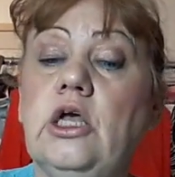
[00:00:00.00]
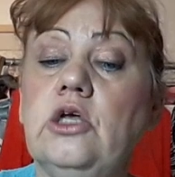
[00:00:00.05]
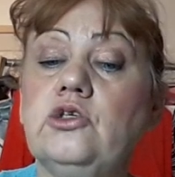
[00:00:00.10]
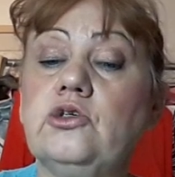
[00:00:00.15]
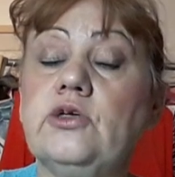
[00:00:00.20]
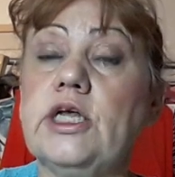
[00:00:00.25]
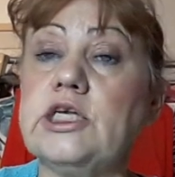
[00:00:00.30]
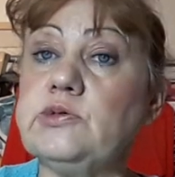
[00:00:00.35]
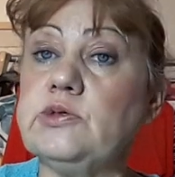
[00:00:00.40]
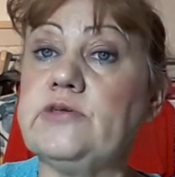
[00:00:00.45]

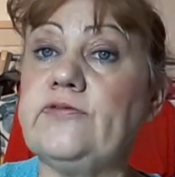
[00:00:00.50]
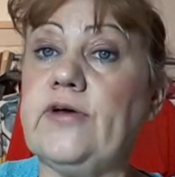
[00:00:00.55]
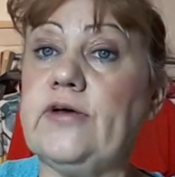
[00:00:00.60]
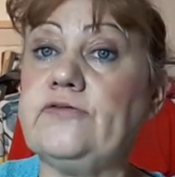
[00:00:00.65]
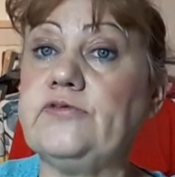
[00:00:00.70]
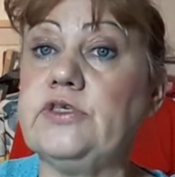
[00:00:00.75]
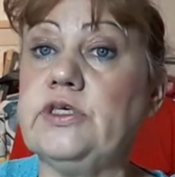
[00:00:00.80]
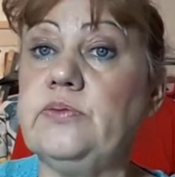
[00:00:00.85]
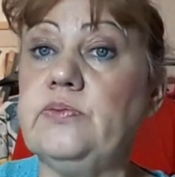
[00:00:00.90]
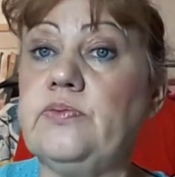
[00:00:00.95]
So this was
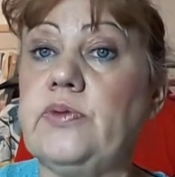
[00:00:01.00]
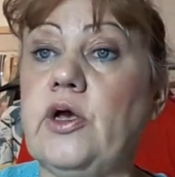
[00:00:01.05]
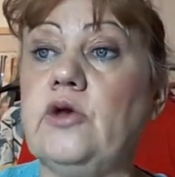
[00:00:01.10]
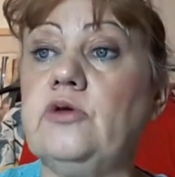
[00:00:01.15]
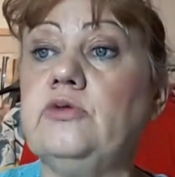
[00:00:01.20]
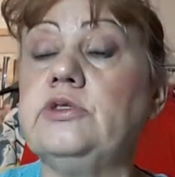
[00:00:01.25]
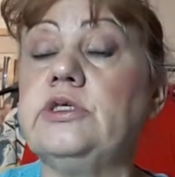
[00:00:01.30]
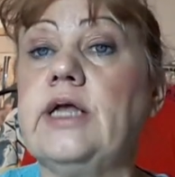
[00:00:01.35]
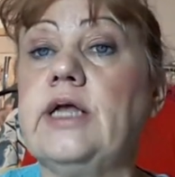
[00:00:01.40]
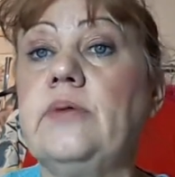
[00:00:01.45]

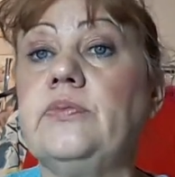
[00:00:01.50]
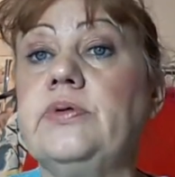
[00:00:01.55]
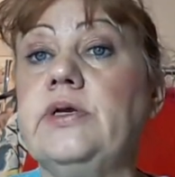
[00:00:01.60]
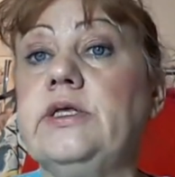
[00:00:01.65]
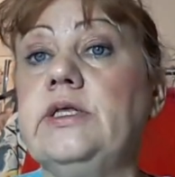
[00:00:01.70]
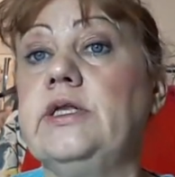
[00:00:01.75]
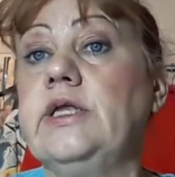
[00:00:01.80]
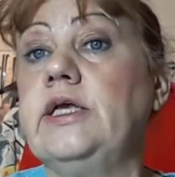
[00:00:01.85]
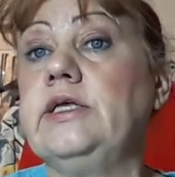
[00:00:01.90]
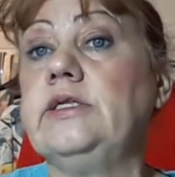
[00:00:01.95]
£15 and I
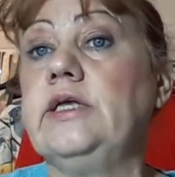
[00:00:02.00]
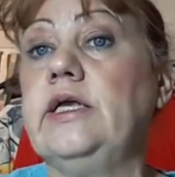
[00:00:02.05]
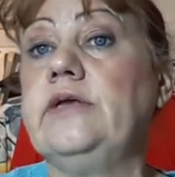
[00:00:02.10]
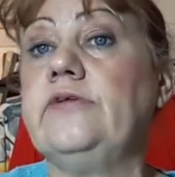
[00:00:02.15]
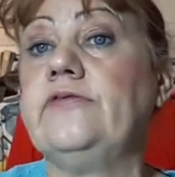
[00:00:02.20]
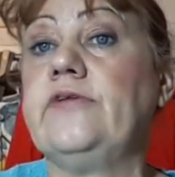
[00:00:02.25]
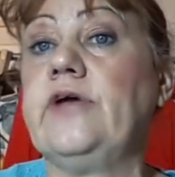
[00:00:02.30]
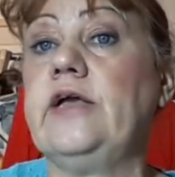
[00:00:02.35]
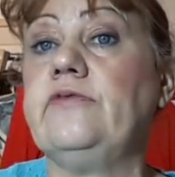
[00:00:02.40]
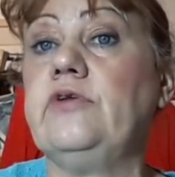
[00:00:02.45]
paid a
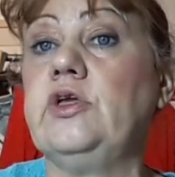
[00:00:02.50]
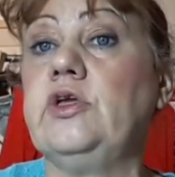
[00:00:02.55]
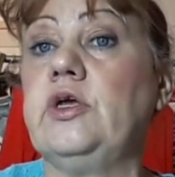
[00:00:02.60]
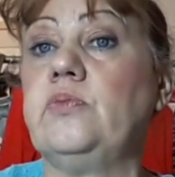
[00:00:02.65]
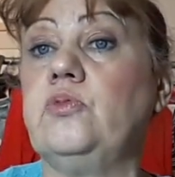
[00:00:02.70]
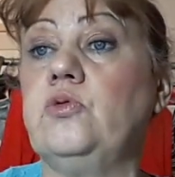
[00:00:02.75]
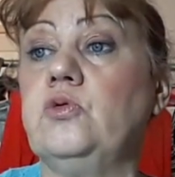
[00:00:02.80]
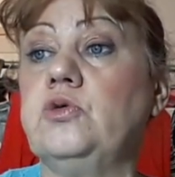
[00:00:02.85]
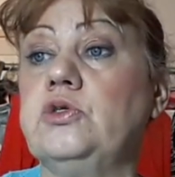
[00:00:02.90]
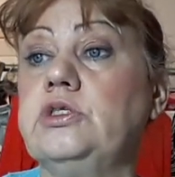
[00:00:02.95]
£9.95 a year
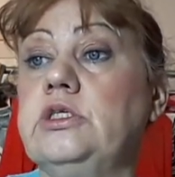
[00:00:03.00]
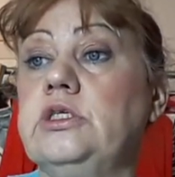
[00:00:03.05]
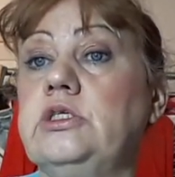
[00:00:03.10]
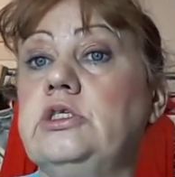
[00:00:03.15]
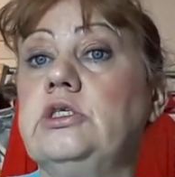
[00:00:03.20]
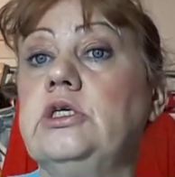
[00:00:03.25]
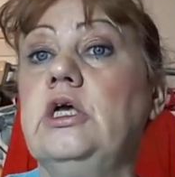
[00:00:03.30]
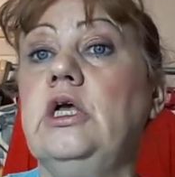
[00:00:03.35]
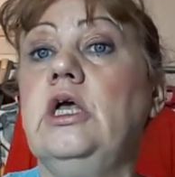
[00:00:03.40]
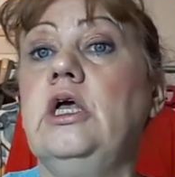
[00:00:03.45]

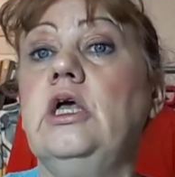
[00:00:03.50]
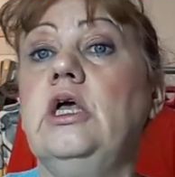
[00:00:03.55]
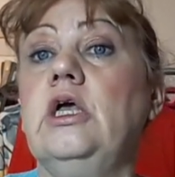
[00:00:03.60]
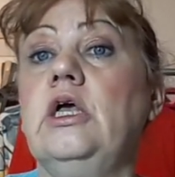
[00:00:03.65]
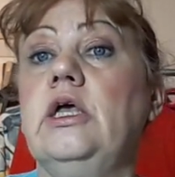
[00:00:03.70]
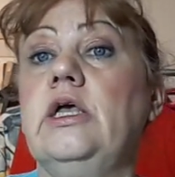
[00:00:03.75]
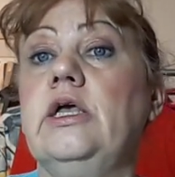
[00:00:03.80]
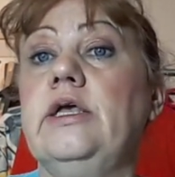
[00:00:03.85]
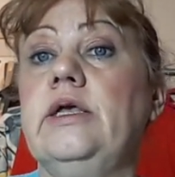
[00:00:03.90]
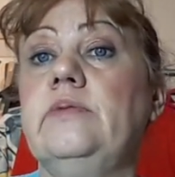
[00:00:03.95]
postage
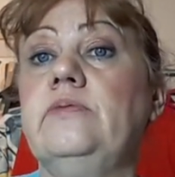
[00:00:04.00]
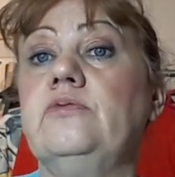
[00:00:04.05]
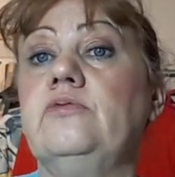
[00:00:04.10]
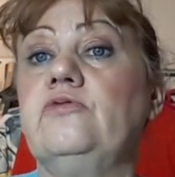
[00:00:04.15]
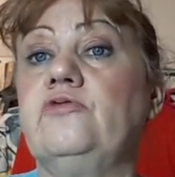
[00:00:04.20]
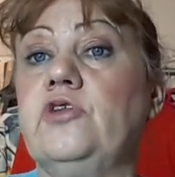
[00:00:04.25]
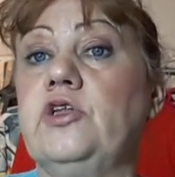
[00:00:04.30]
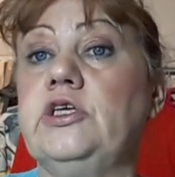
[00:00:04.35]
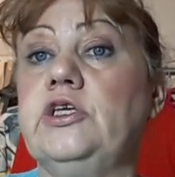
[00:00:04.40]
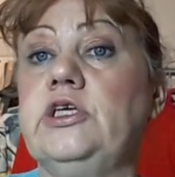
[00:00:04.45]

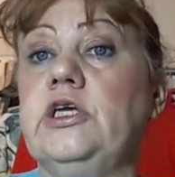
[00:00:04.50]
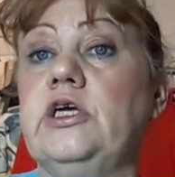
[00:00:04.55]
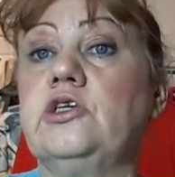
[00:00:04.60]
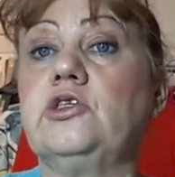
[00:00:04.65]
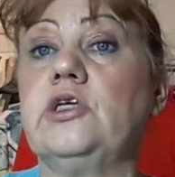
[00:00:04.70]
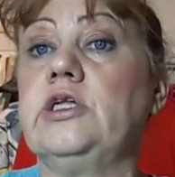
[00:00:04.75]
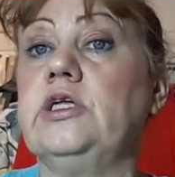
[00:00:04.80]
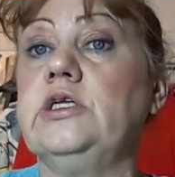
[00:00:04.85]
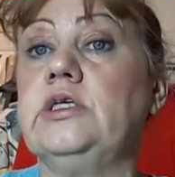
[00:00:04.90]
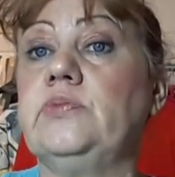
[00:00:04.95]
for the year,
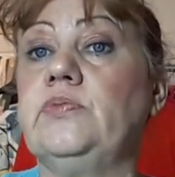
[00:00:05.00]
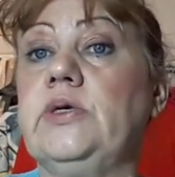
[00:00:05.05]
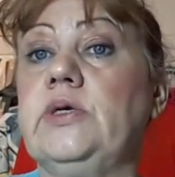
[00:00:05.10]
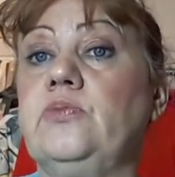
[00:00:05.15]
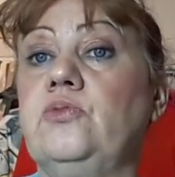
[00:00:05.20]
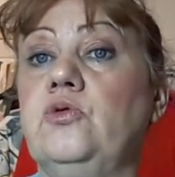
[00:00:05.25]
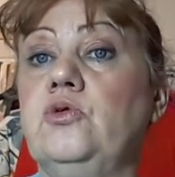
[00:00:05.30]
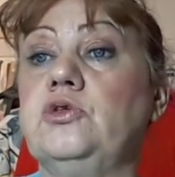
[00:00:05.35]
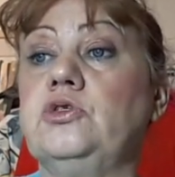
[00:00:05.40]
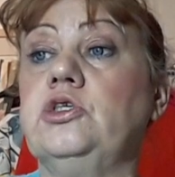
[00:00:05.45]
so I didn't need to pay
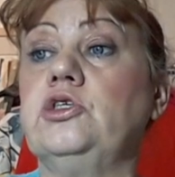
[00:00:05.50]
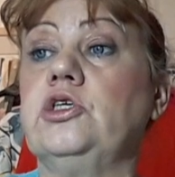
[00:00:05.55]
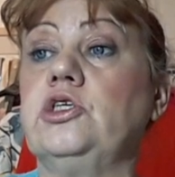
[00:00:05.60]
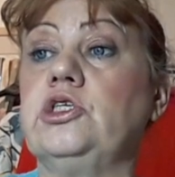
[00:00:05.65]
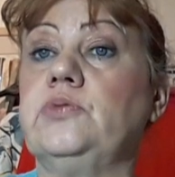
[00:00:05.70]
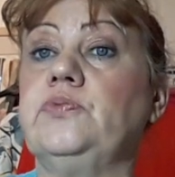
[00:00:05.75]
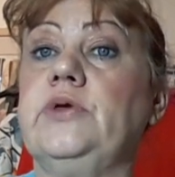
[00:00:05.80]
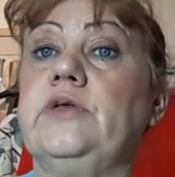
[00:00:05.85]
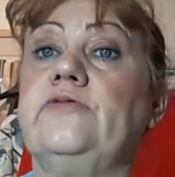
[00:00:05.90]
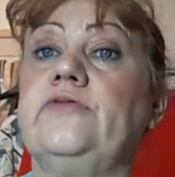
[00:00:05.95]
postage, I
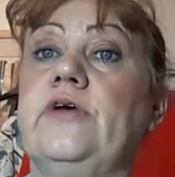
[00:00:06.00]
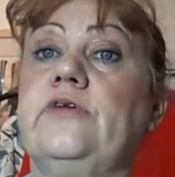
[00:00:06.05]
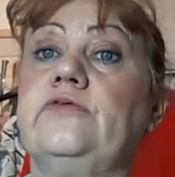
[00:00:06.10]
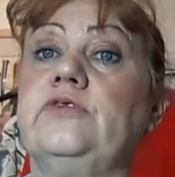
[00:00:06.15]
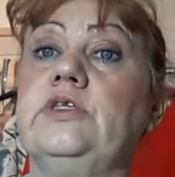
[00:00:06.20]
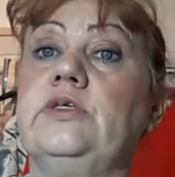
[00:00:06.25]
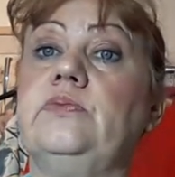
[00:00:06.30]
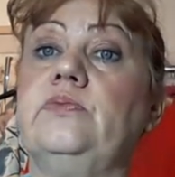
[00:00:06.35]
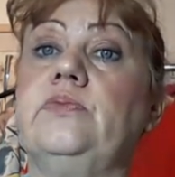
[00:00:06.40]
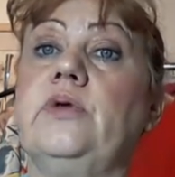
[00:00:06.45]
just paid
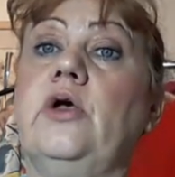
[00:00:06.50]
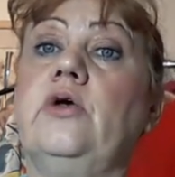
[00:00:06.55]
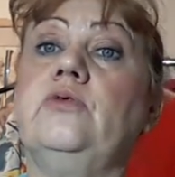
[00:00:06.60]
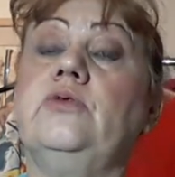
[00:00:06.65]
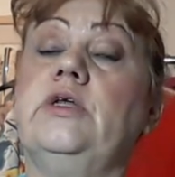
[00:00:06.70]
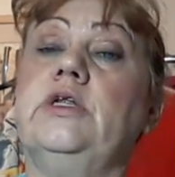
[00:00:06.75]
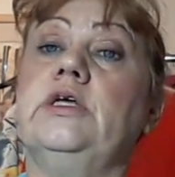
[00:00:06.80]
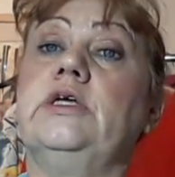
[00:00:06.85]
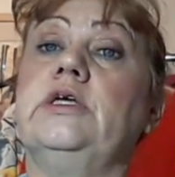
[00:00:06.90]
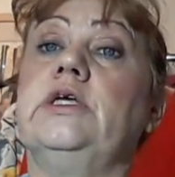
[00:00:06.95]

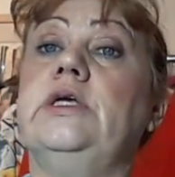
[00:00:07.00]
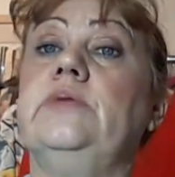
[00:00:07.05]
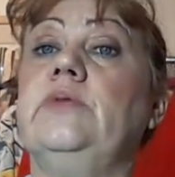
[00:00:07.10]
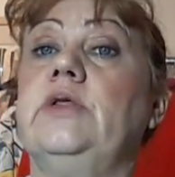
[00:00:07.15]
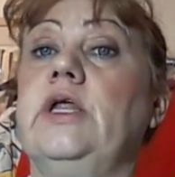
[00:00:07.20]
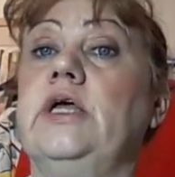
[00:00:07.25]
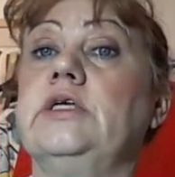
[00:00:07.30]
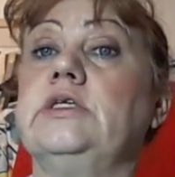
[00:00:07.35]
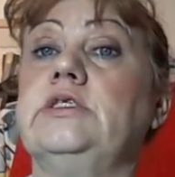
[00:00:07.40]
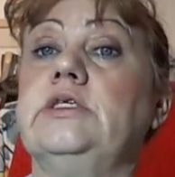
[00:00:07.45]
£15 and it came
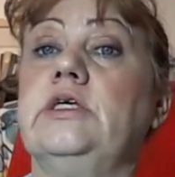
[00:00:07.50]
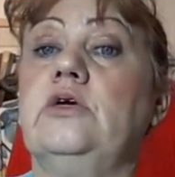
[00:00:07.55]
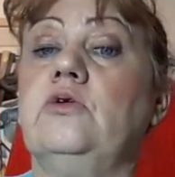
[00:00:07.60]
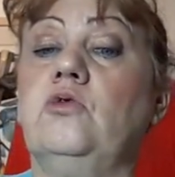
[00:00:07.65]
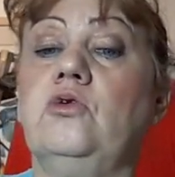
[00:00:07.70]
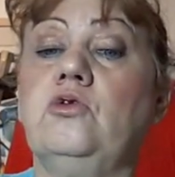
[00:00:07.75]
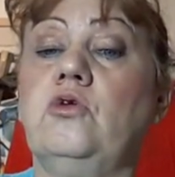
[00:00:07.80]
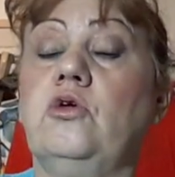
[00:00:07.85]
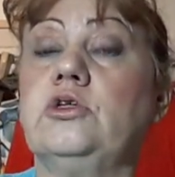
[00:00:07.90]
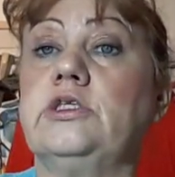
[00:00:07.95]
the next day. I
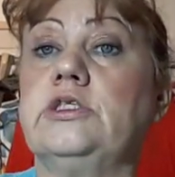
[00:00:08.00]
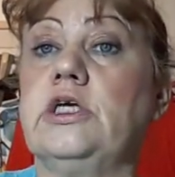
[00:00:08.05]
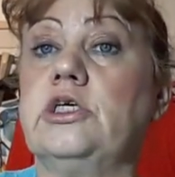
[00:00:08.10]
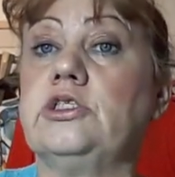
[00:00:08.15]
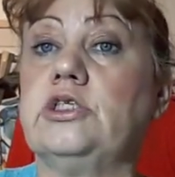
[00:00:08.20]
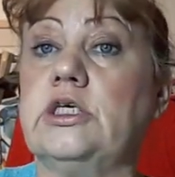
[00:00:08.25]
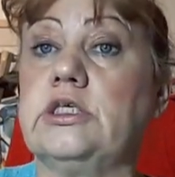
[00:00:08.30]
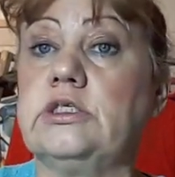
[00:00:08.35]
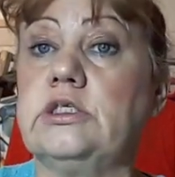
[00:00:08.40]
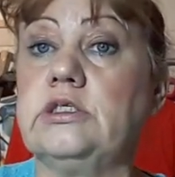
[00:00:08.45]
only ordered
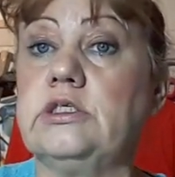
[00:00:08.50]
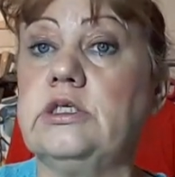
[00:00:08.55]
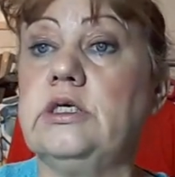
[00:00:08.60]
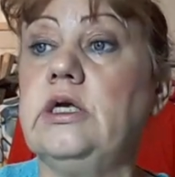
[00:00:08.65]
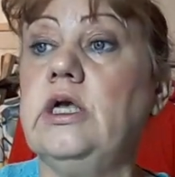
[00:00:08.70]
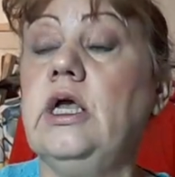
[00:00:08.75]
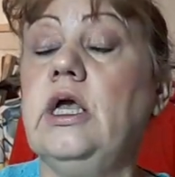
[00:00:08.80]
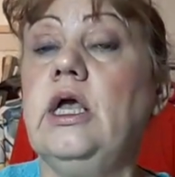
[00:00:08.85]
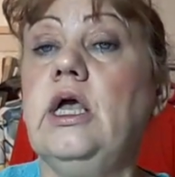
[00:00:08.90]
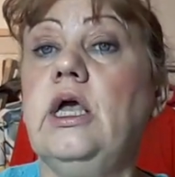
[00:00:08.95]
this yesterday,
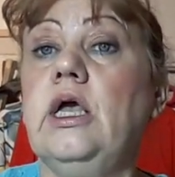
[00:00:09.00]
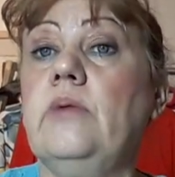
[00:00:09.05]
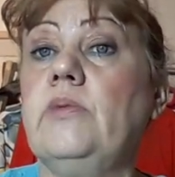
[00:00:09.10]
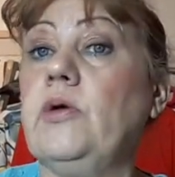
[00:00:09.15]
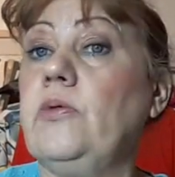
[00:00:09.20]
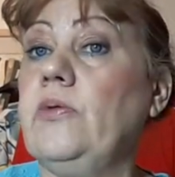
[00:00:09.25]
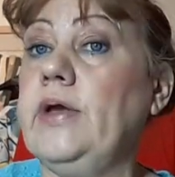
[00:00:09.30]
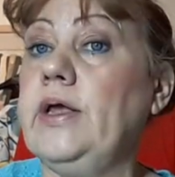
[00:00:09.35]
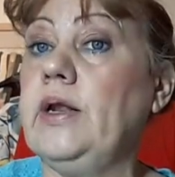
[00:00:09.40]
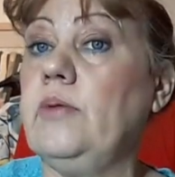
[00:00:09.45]

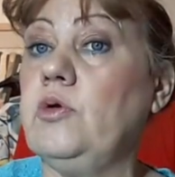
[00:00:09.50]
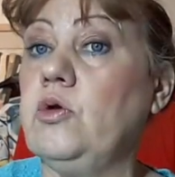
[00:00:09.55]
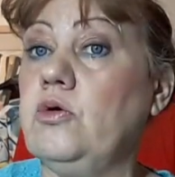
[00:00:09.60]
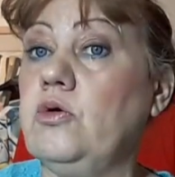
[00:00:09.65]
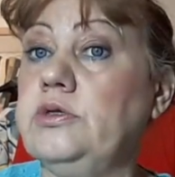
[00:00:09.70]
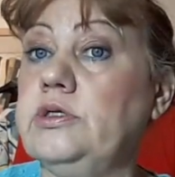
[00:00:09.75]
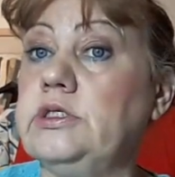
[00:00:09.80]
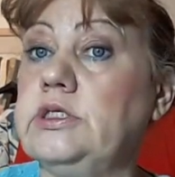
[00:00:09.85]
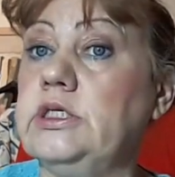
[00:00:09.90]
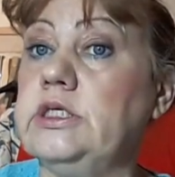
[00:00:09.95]
but when I went
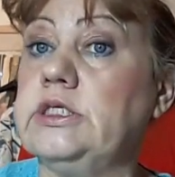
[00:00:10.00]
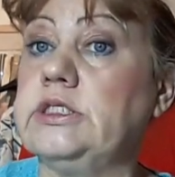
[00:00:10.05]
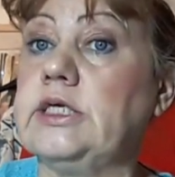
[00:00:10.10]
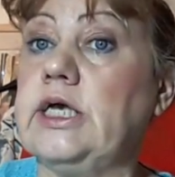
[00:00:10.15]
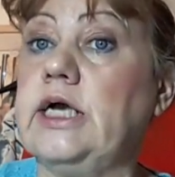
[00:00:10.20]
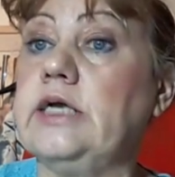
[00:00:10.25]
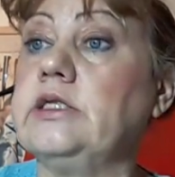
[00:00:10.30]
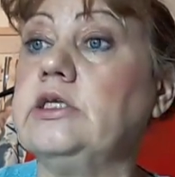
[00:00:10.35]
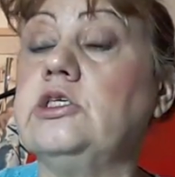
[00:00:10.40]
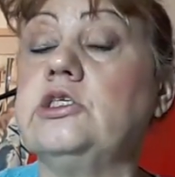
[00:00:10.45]
on the day,
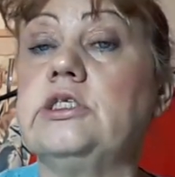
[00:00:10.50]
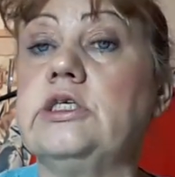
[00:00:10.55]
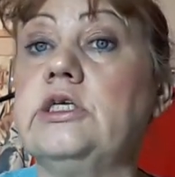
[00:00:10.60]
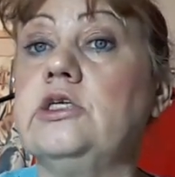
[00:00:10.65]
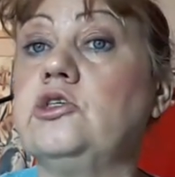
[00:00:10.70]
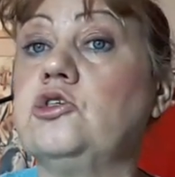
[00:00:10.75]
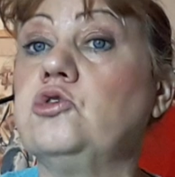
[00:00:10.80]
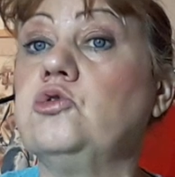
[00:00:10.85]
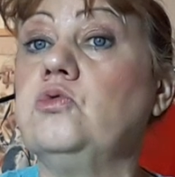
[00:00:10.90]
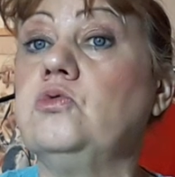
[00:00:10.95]
sadly it's
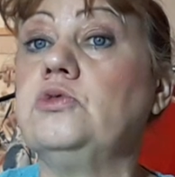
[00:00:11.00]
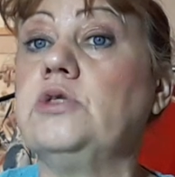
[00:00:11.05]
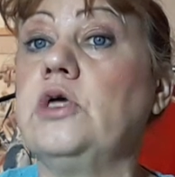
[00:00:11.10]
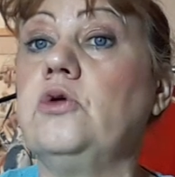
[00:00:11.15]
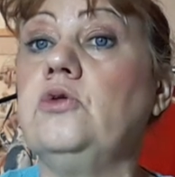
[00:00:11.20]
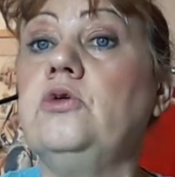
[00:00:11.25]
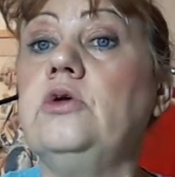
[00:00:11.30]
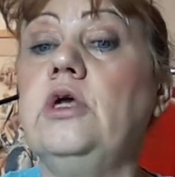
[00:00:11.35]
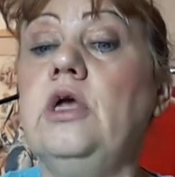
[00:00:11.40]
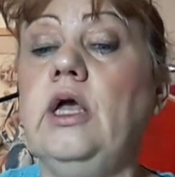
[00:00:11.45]
saying it's sold
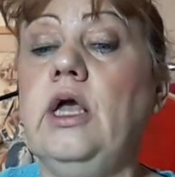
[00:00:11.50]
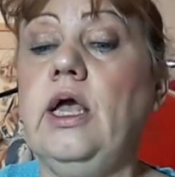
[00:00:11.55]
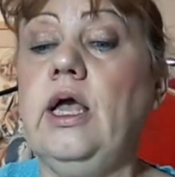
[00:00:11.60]
out.